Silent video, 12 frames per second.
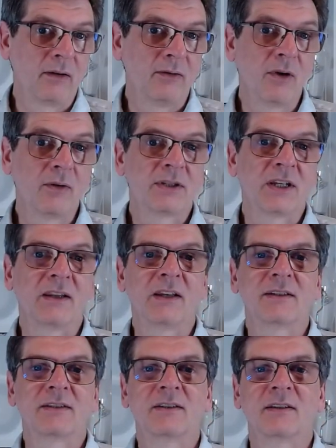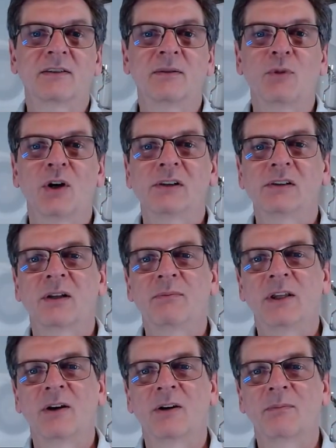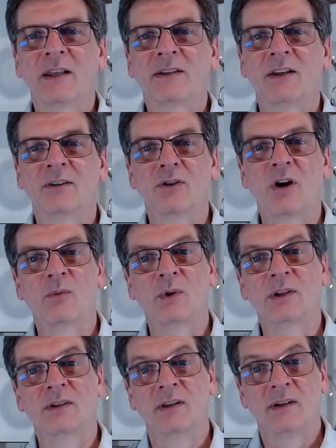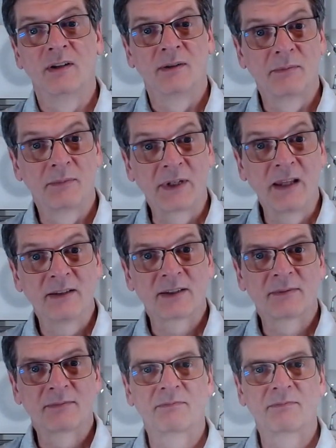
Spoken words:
Noticing this, the model can be augmented not with tense